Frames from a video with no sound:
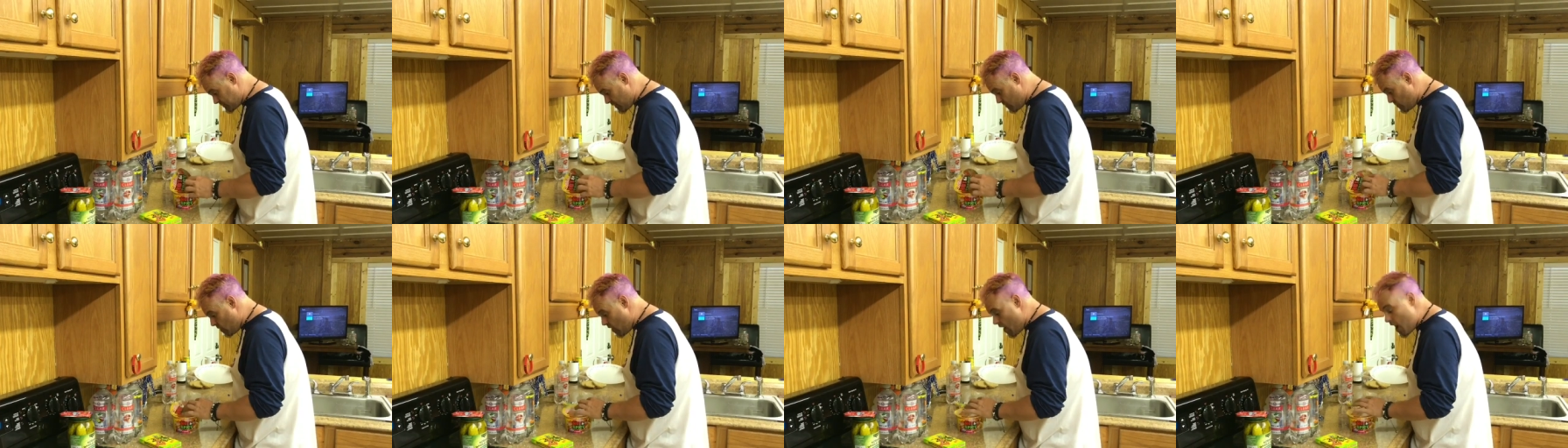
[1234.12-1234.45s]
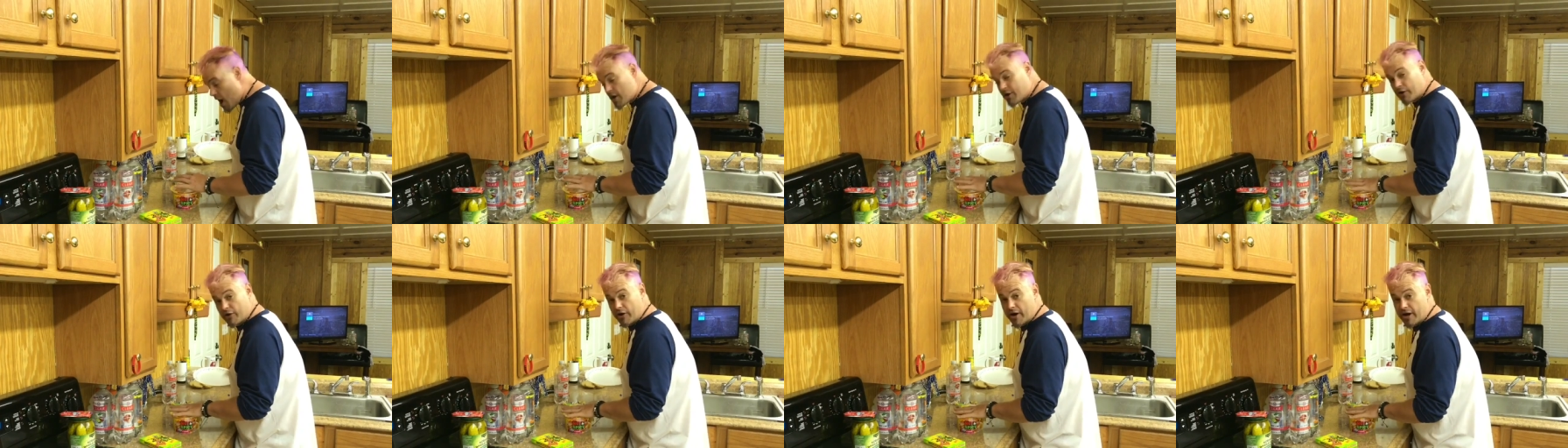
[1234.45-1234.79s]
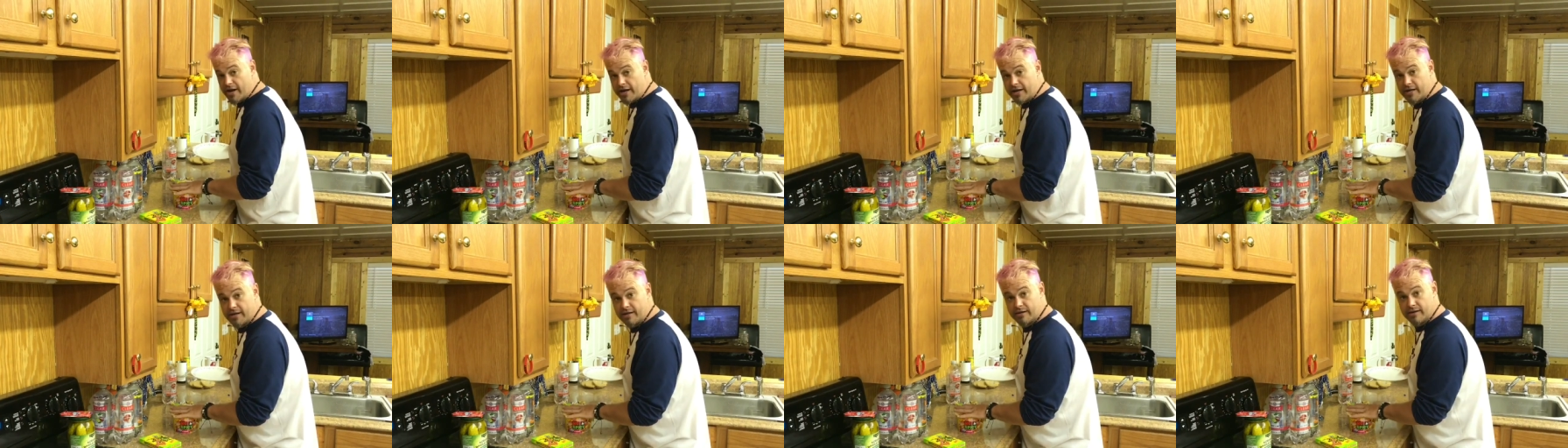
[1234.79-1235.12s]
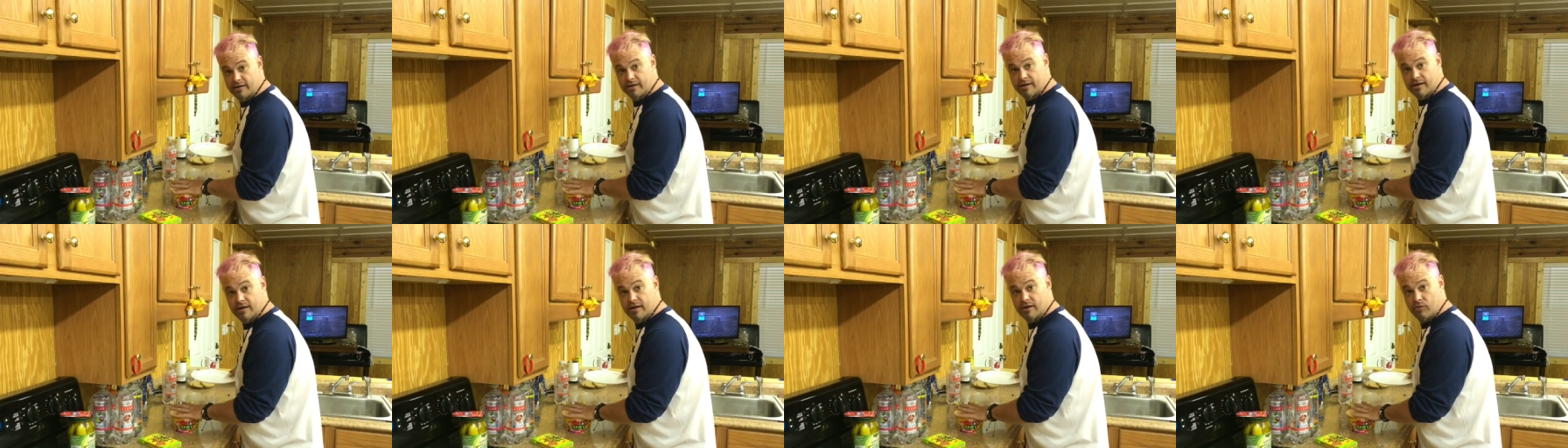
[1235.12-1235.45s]
with our water in it,
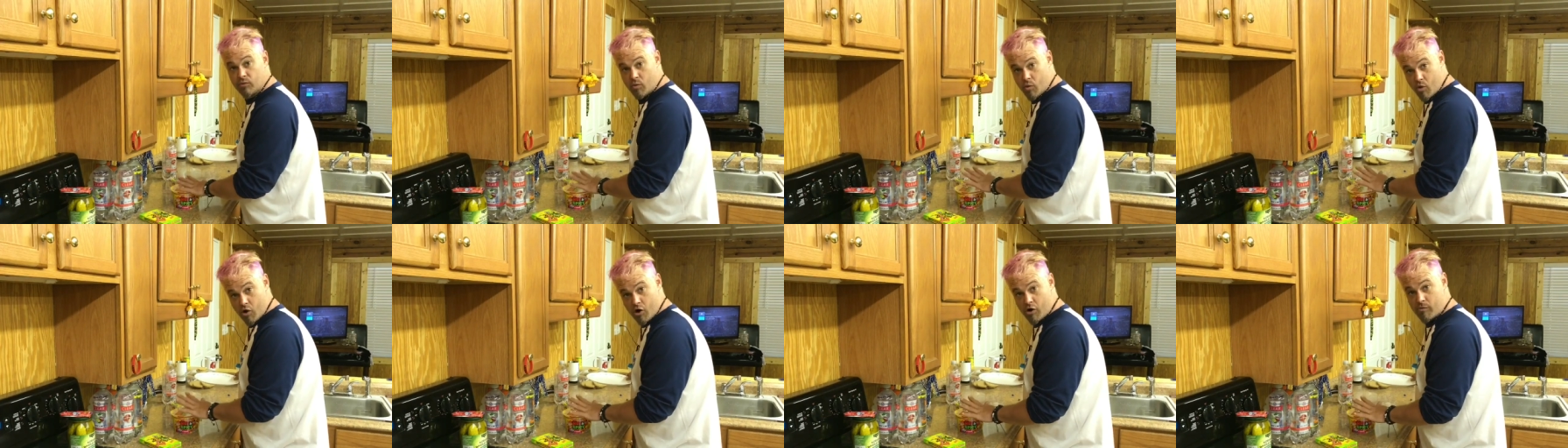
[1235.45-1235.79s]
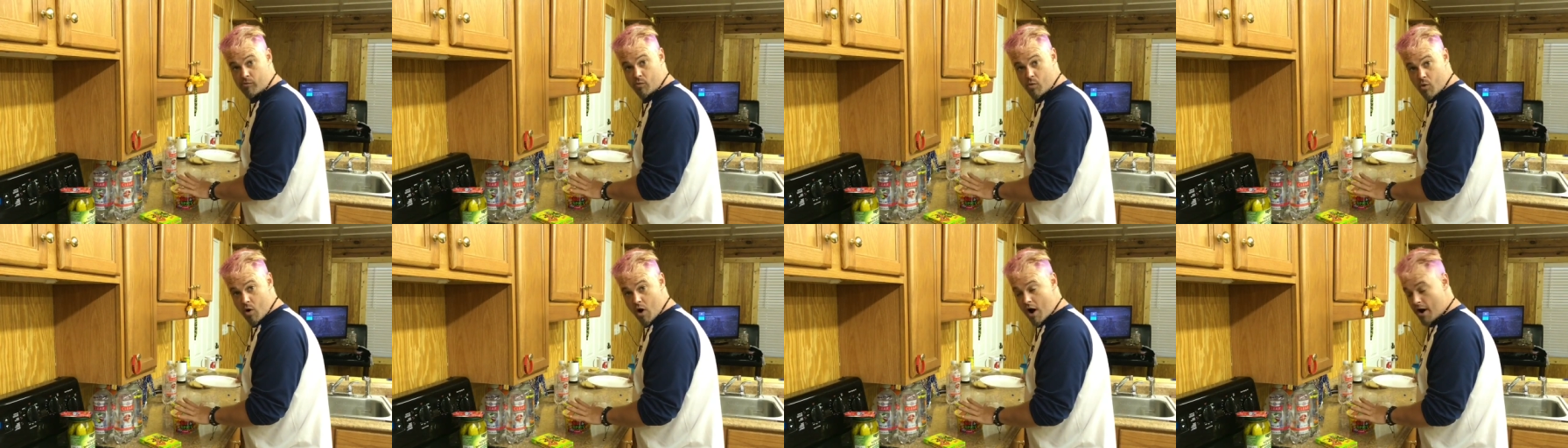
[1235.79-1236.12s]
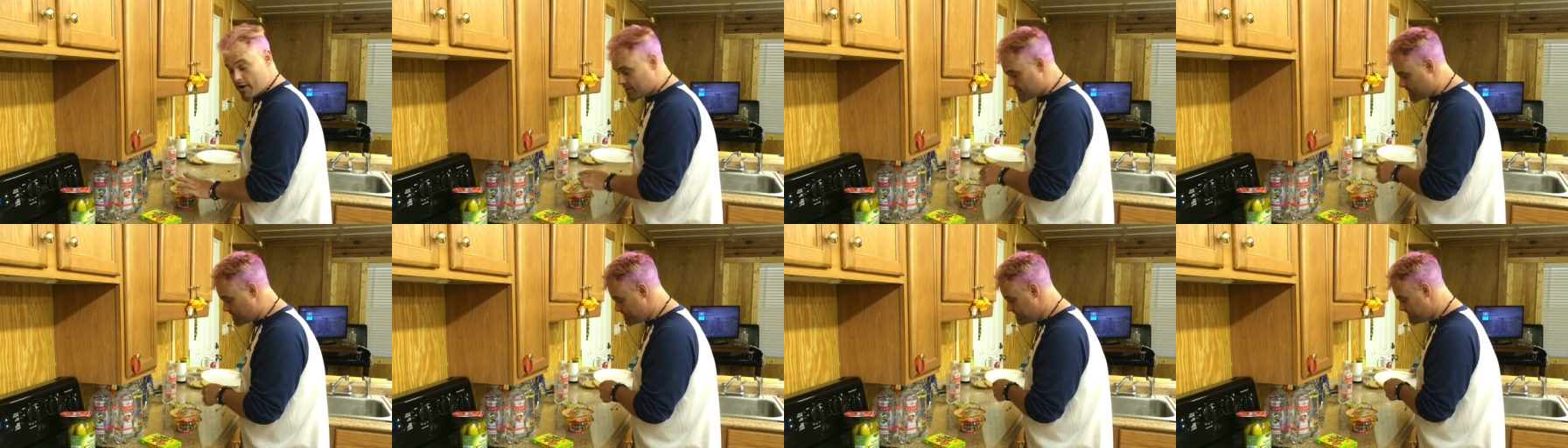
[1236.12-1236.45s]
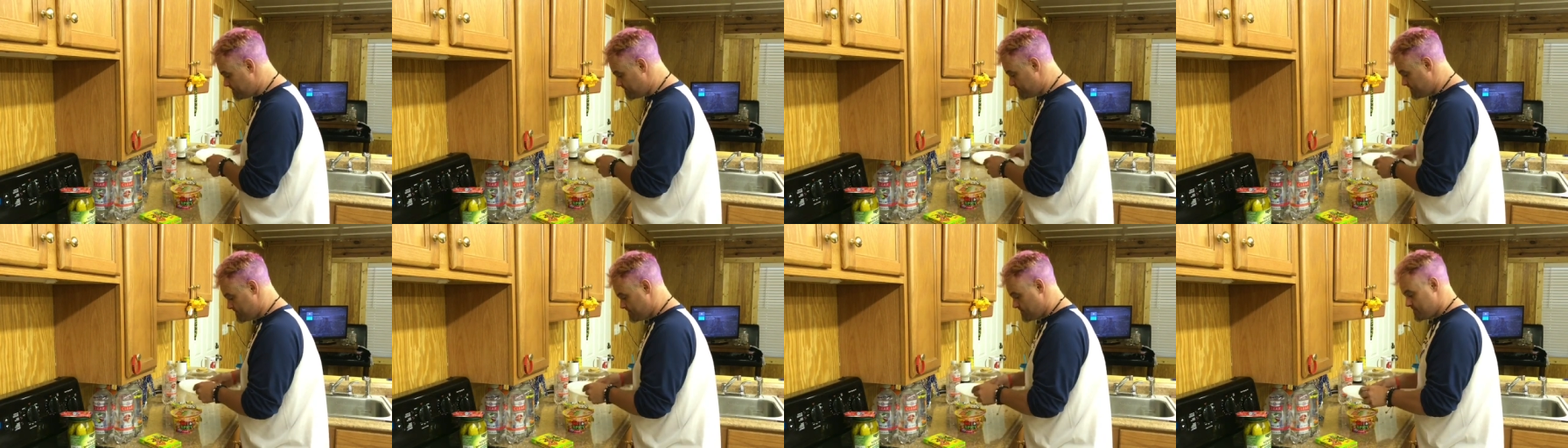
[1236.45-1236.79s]
warm water,
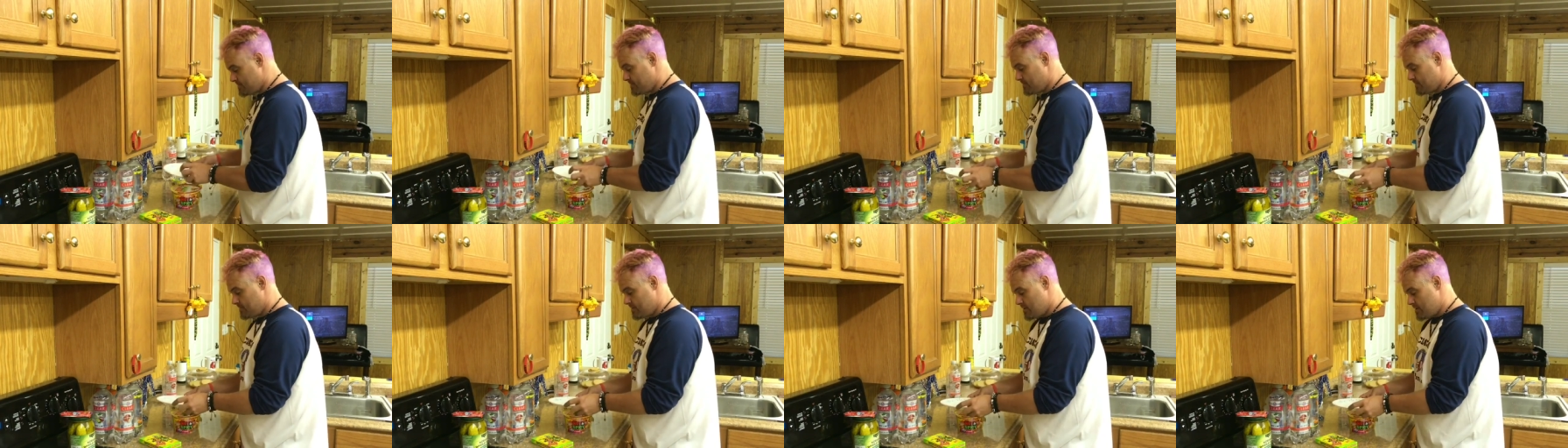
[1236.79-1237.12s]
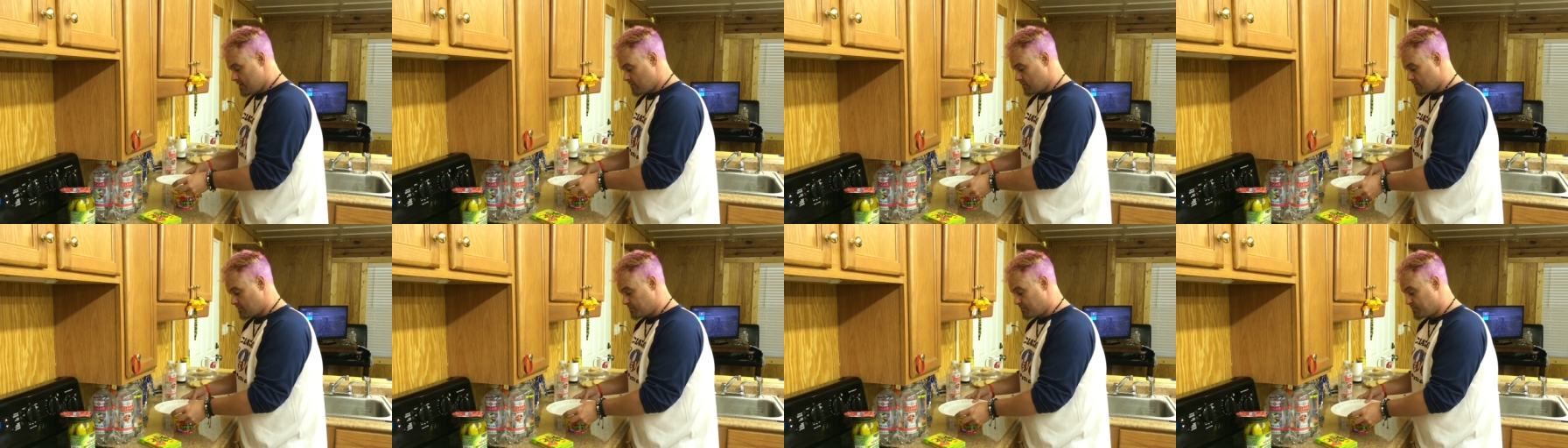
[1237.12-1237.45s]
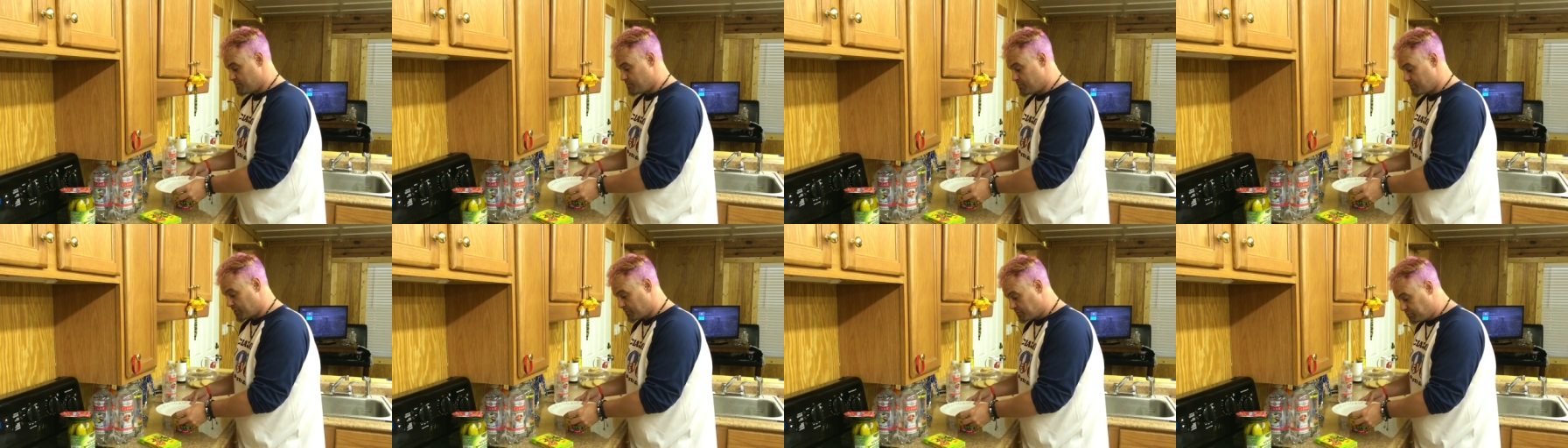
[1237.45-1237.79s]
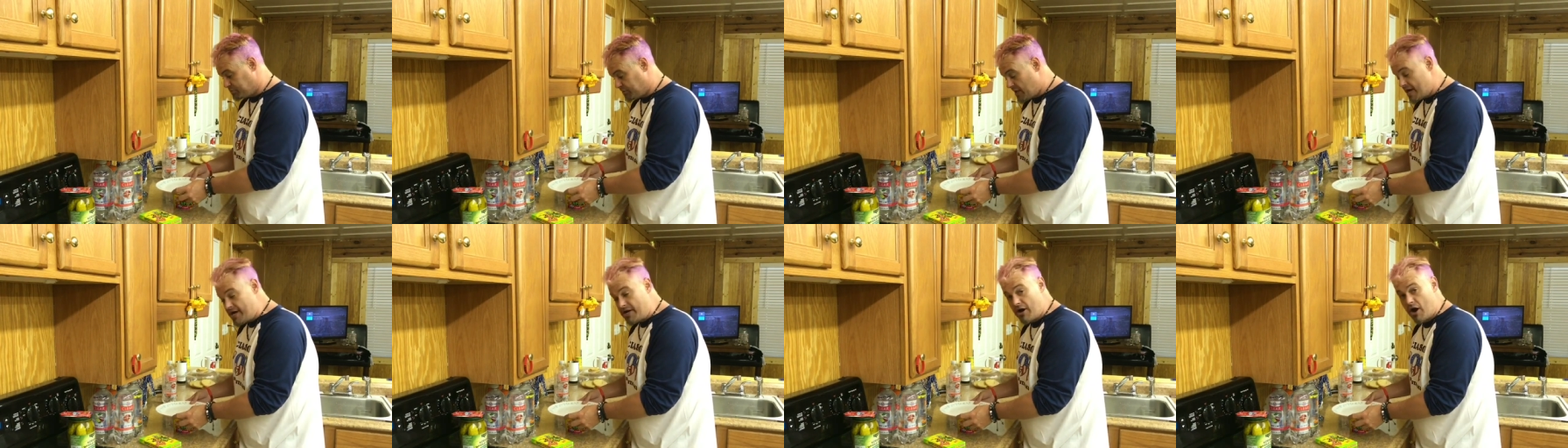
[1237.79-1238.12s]
go put a
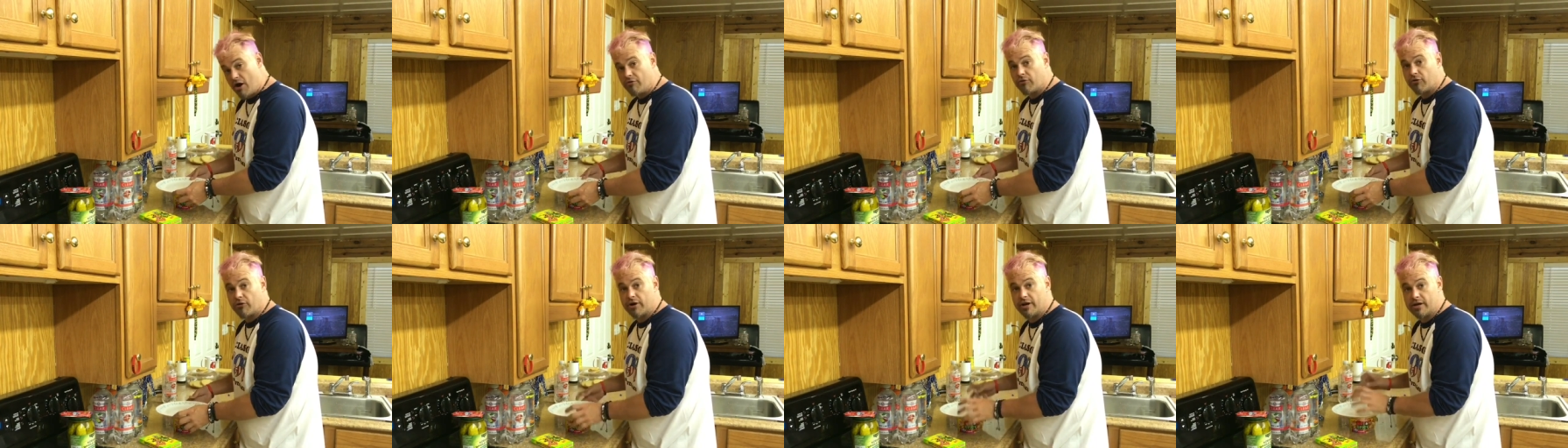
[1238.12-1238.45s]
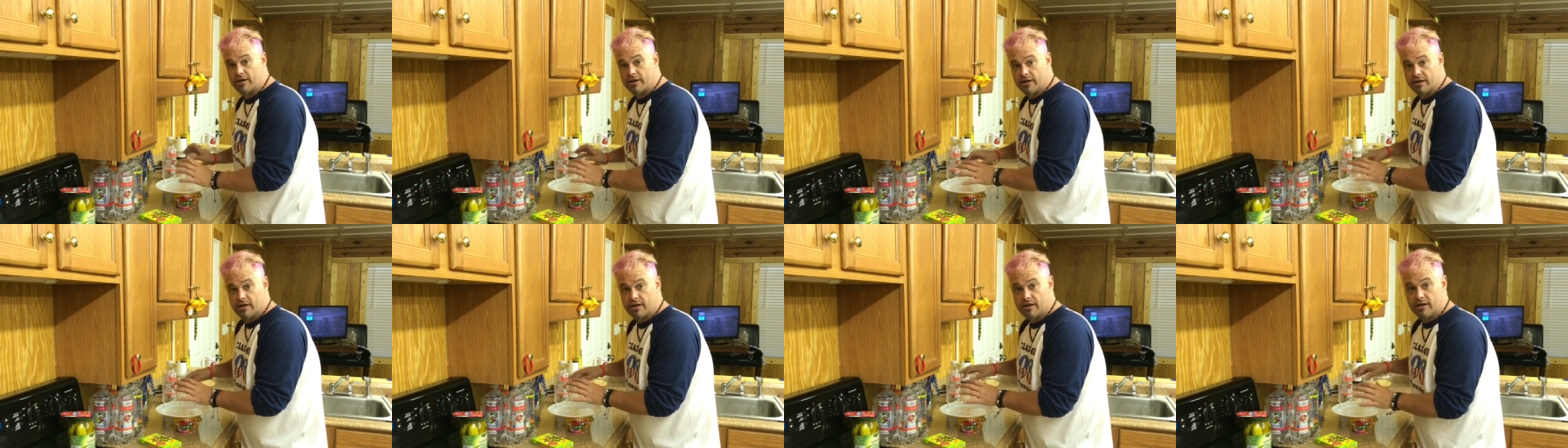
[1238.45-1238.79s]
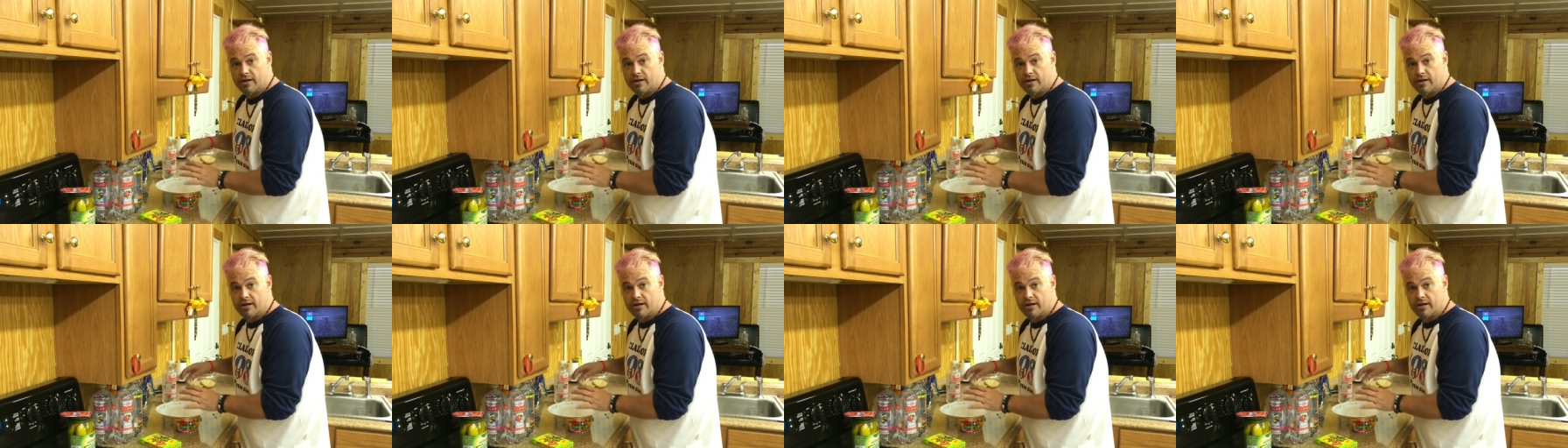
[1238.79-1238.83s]
plate over it.